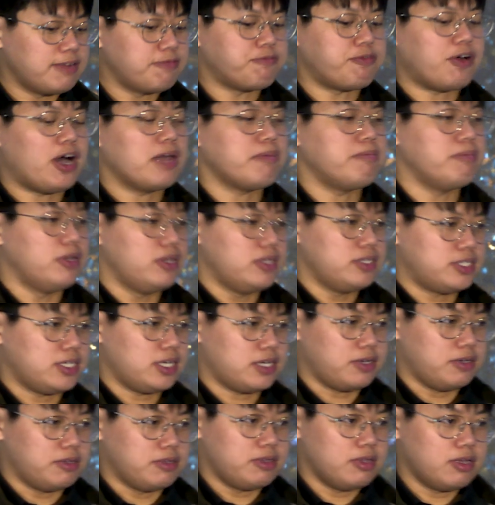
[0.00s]
5
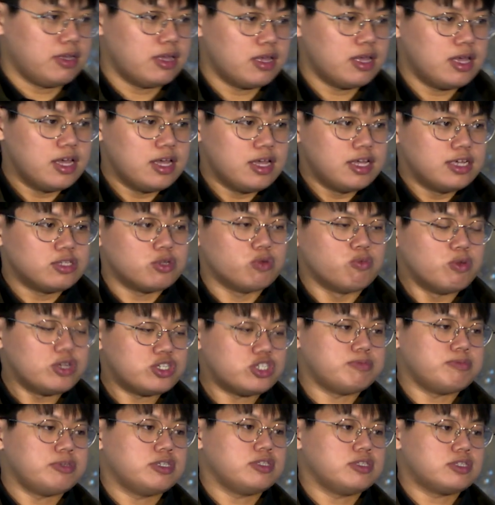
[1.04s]
milliseconds. So which
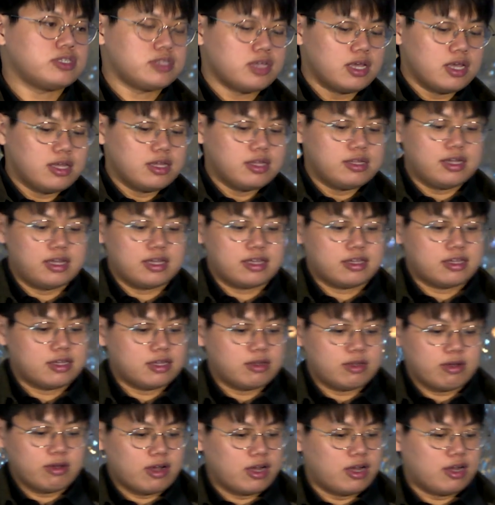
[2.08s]
means like
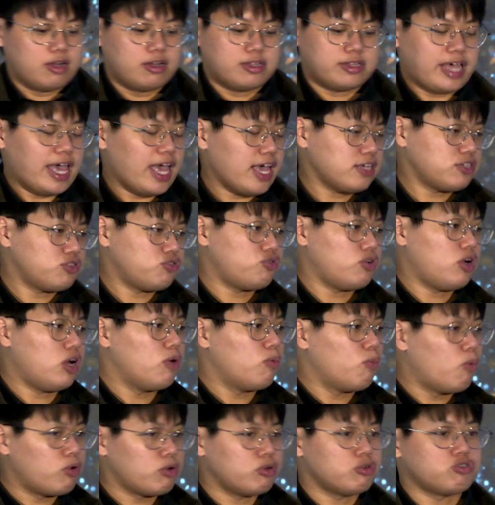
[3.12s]
the extra
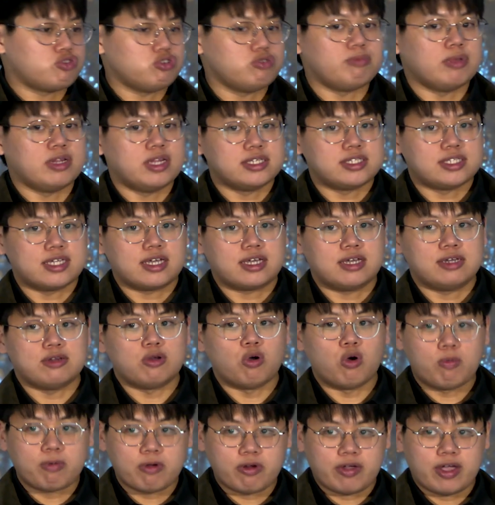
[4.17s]
1 or 2 millisecond
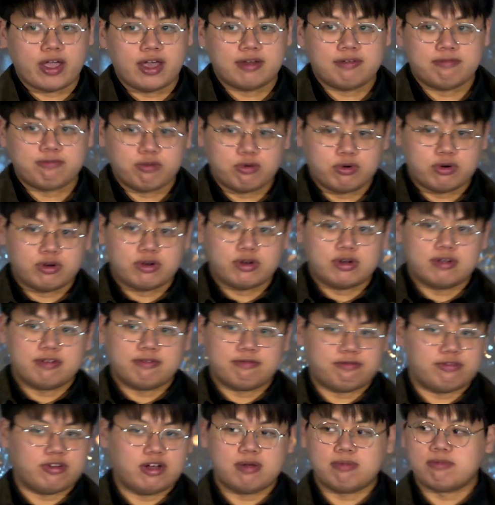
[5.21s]
overhead
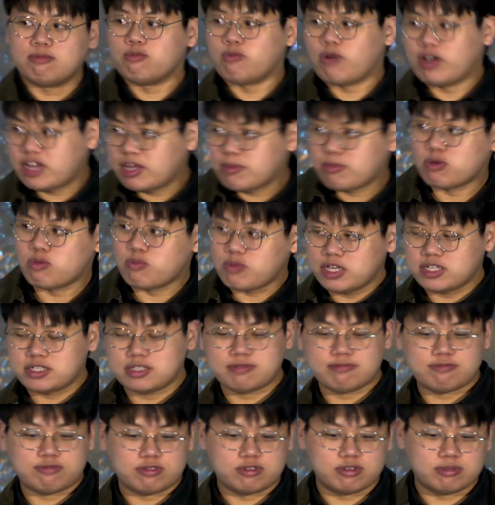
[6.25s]
from whatever region
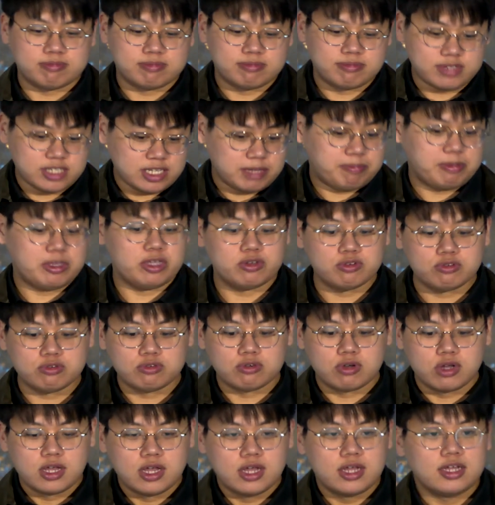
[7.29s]
from CPU
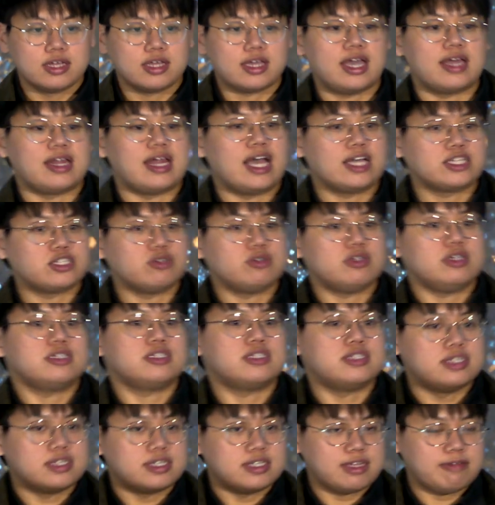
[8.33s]
can actually
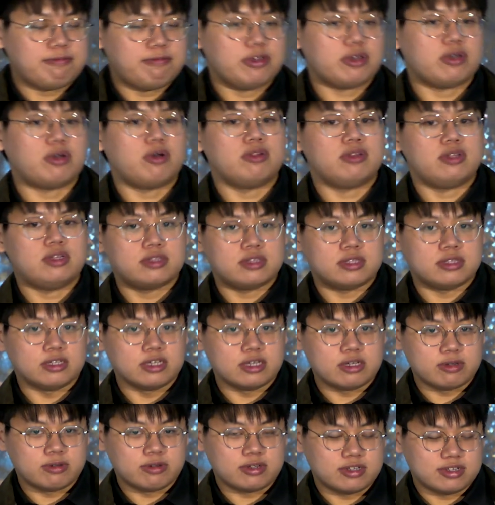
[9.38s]
significantly
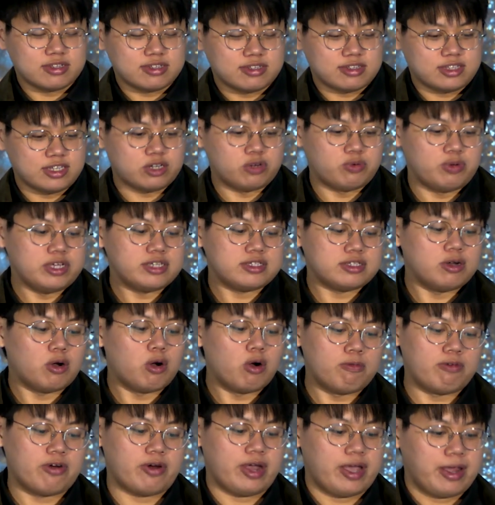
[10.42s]
decrease the
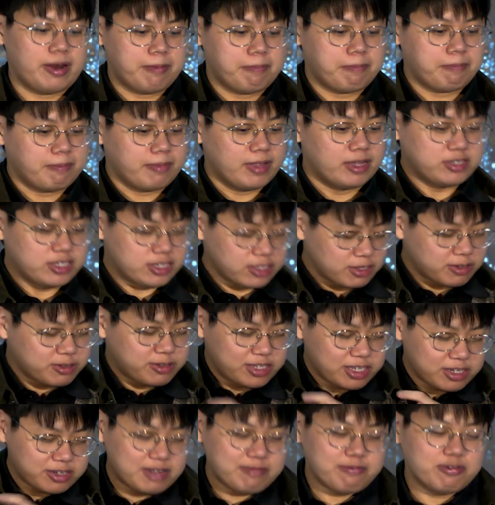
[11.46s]
overhead,
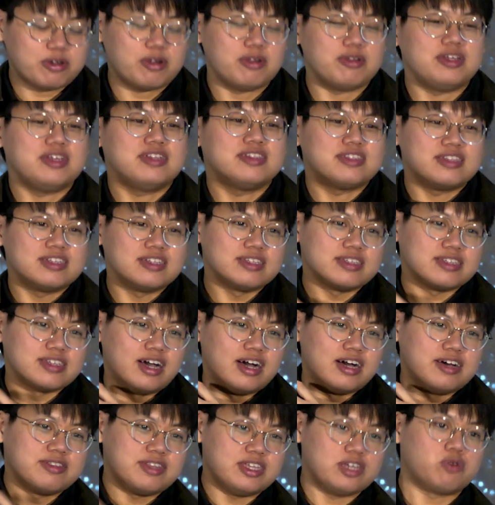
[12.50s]
significantly
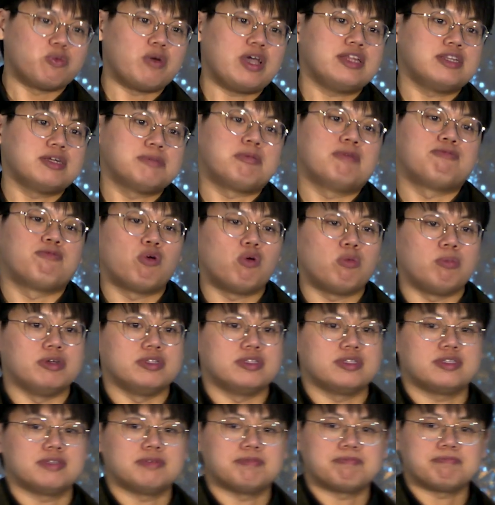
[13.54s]
degrade the
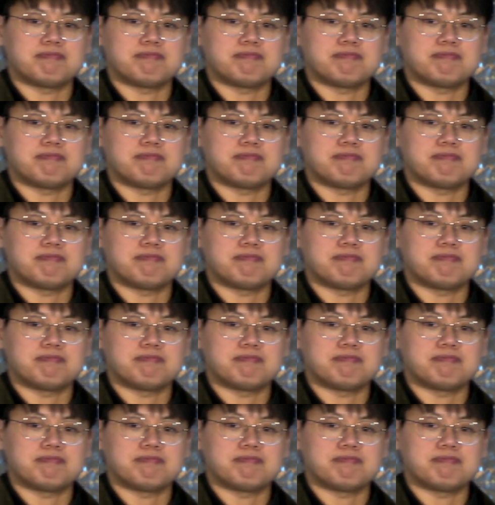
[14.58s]
performance.